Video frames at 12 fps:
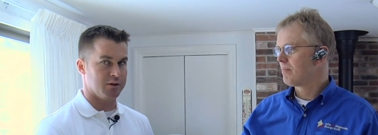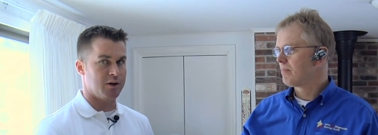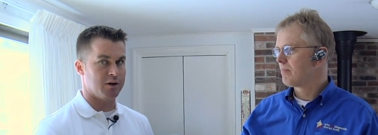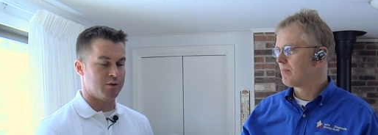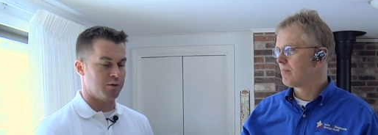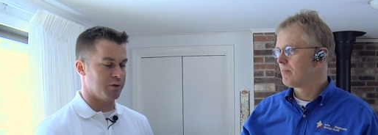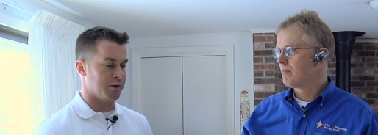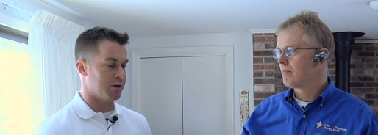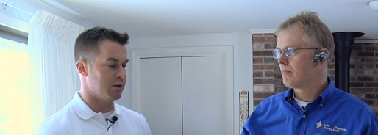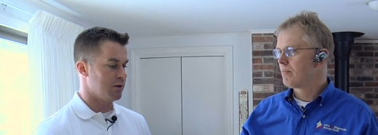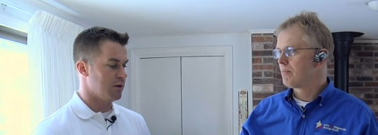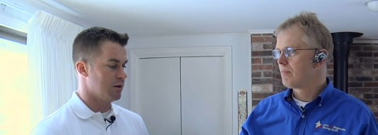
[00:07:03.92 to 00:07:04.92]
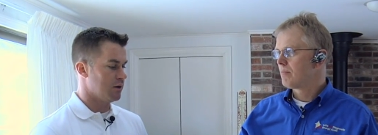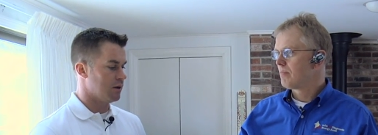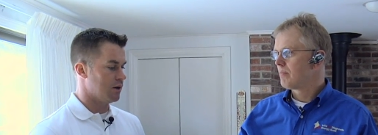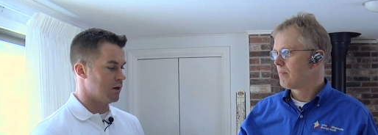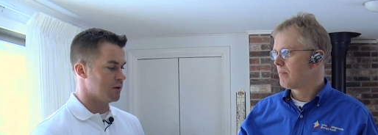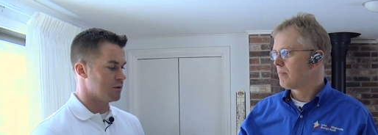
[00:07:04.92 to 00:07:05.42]
Speaker 1: a lot colder.
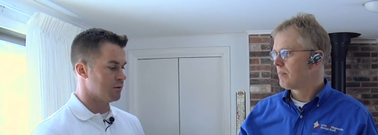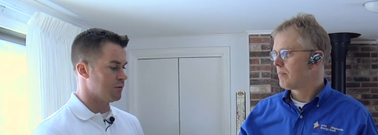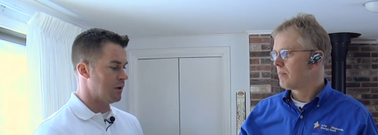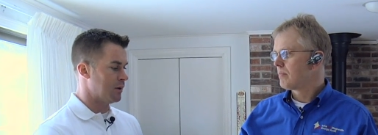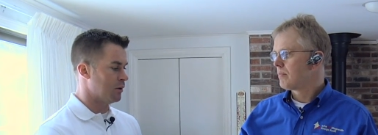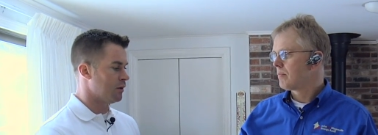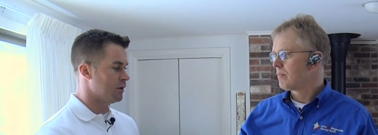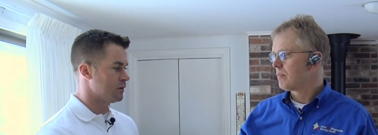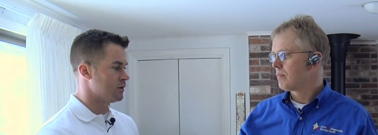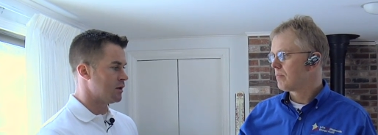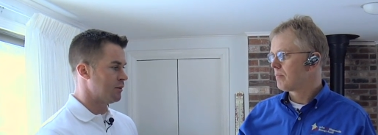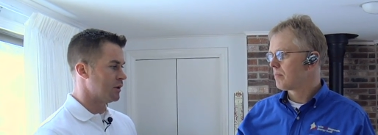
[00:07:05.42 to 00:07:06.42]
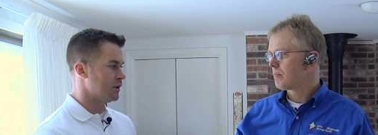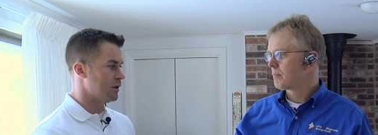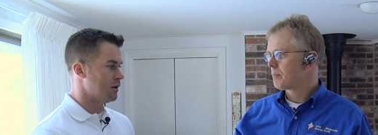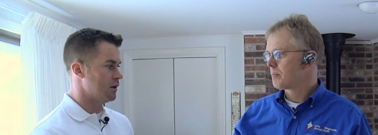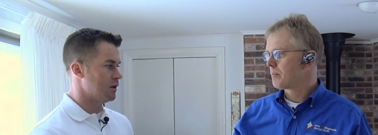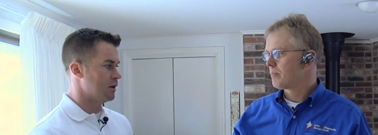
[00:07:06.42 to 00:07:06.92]
Uh, so Fleming, what are
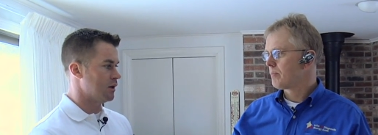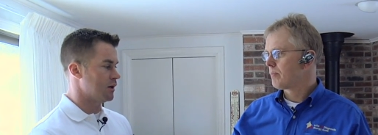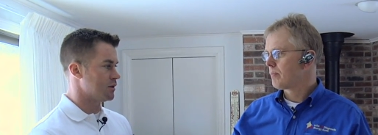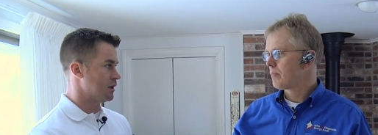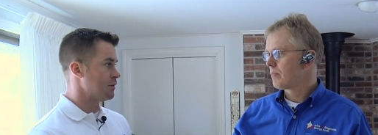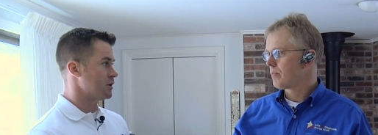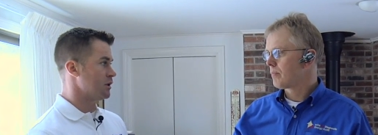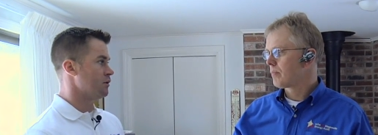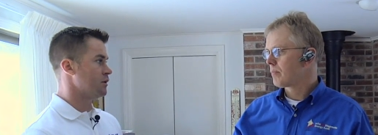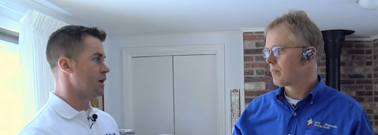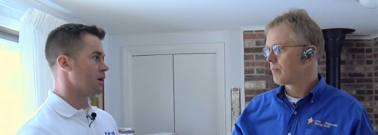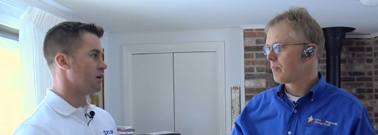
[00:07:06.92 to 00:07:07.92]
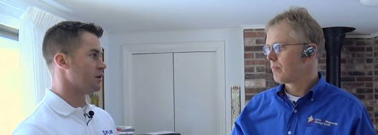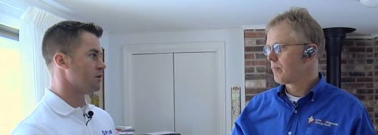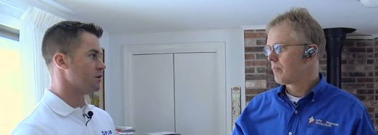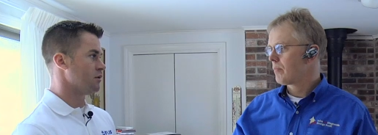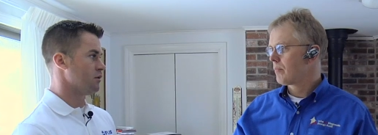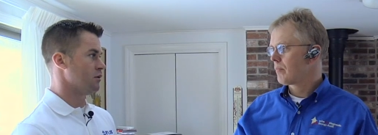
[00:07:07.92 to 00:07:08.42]
typically the uh, steps that you take
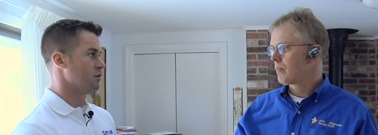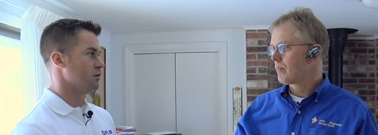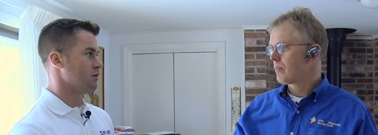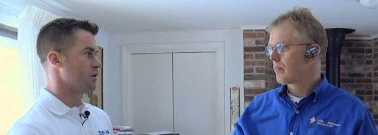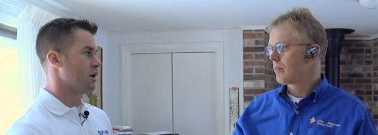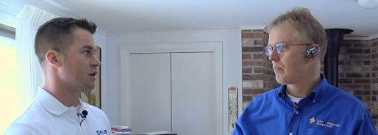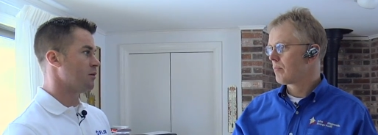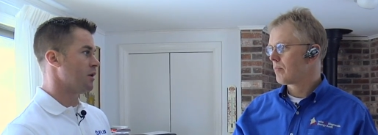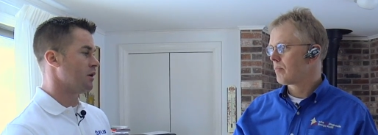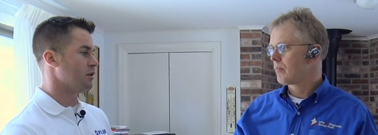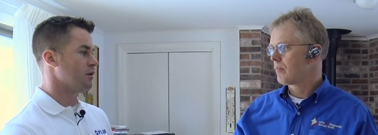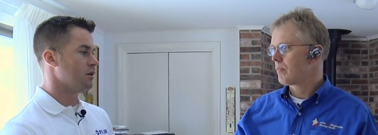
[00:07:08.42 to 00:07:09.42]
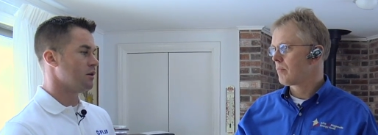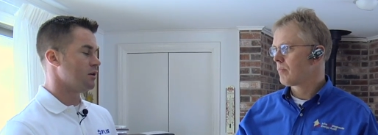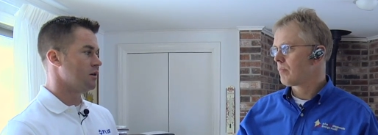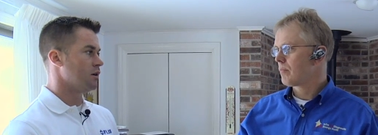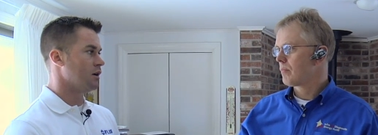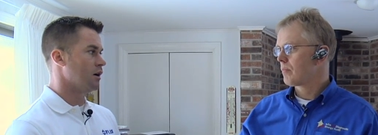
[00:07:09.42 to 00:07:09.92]
to document
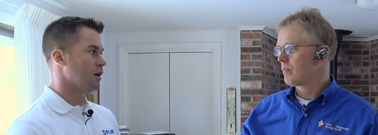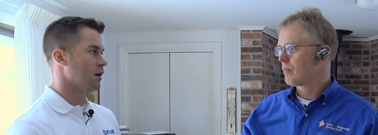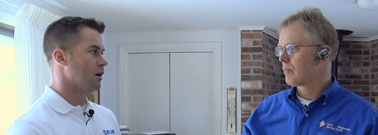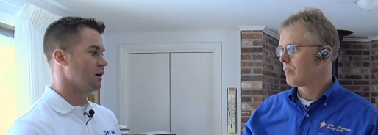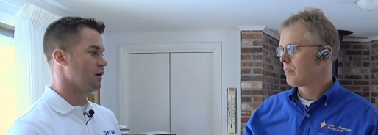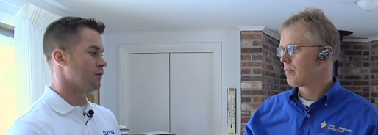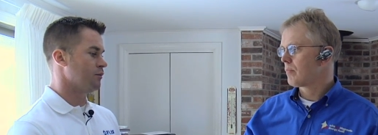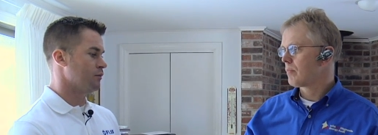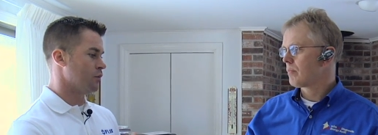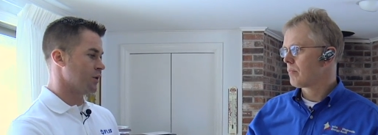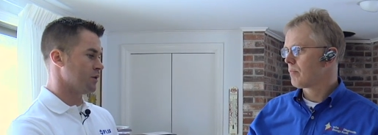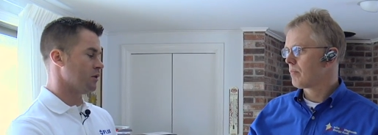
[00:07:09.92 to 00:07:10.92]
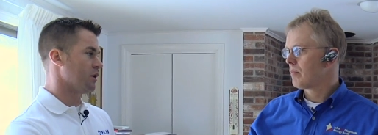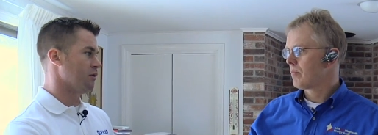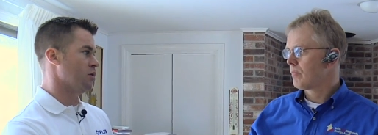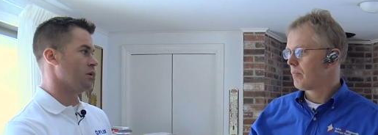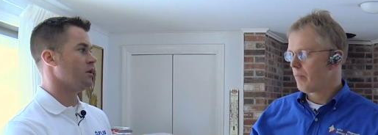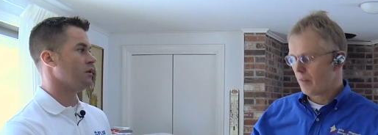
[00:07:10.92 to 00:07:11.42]
Speaker 2: uh, what you're looking
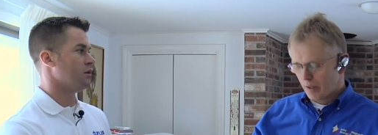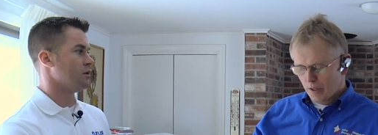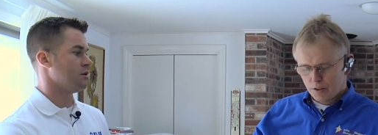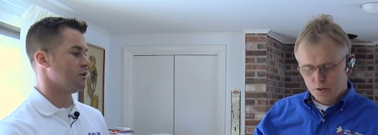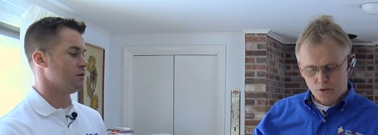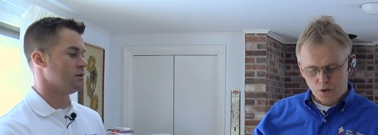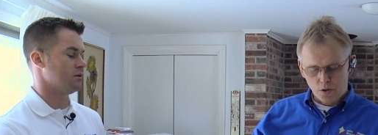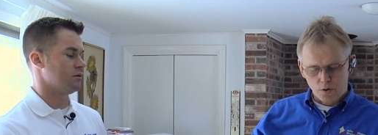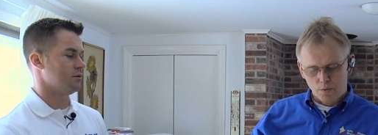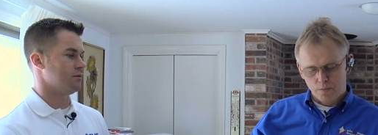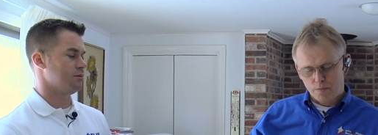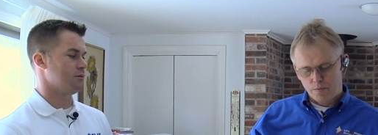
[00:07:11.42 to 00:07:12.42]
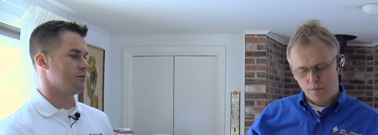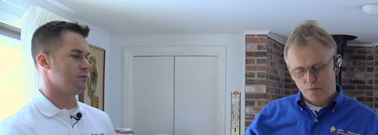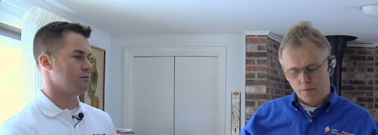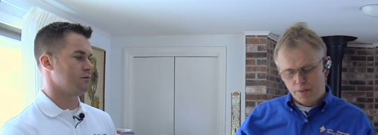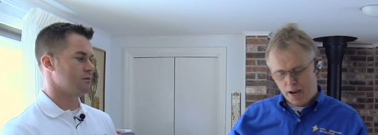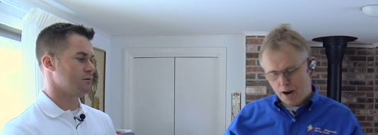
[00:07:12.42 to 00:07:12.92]
for? So
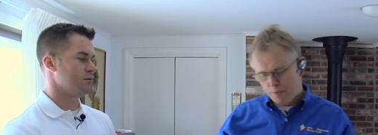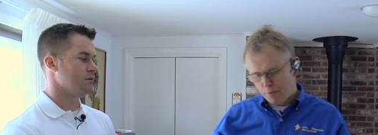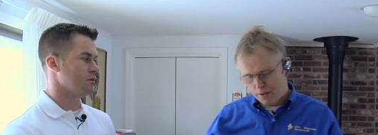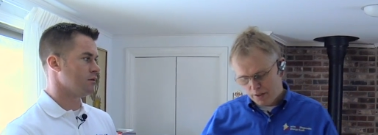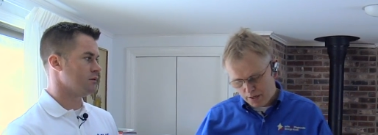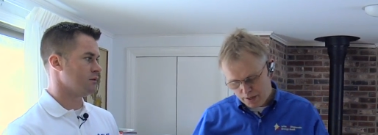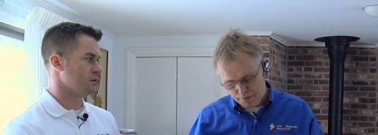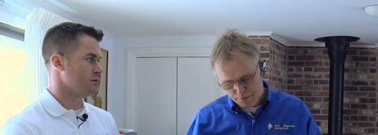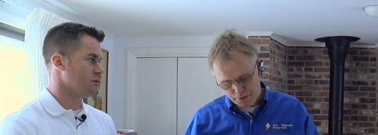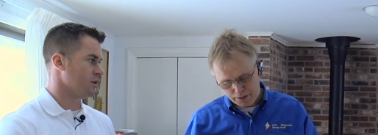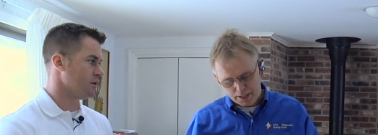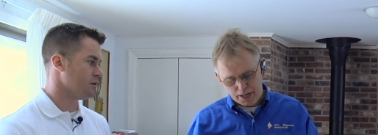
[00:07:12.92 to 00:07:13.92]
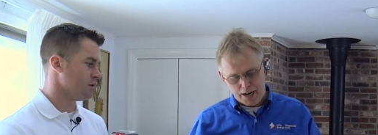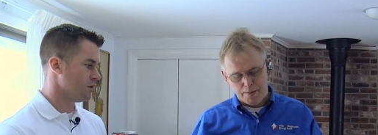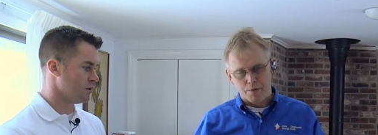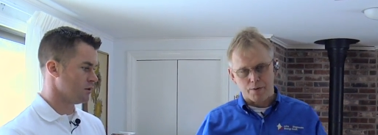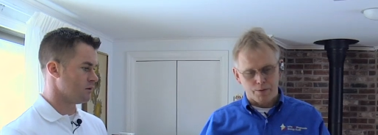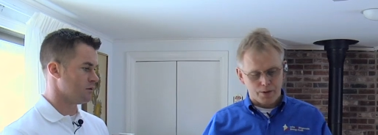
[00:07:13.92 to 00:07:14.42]
now with the infrared
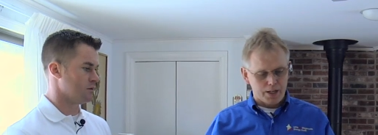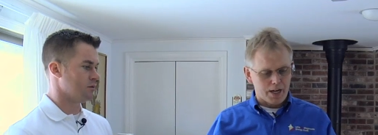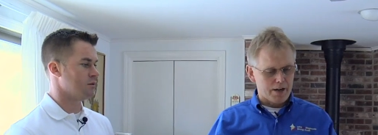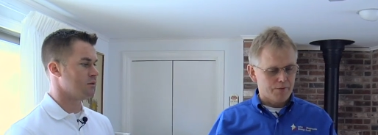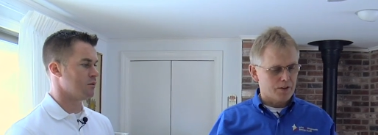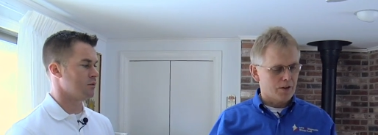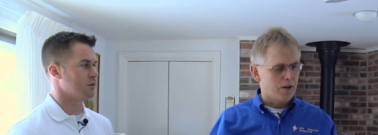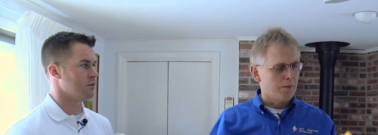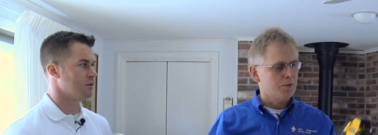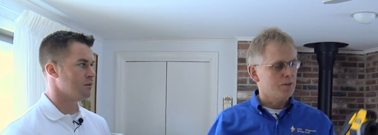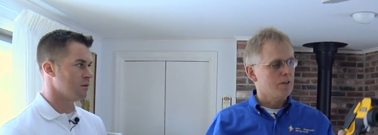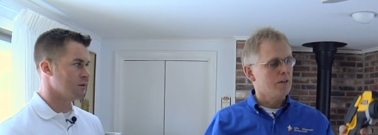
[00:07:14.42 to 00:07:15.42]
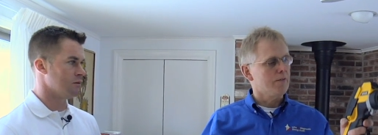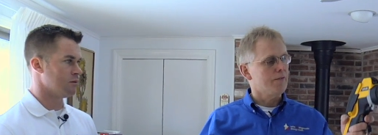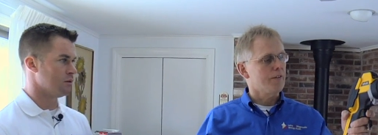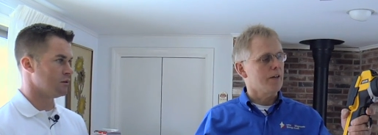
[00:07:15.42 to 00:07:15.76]
camera, we have the option of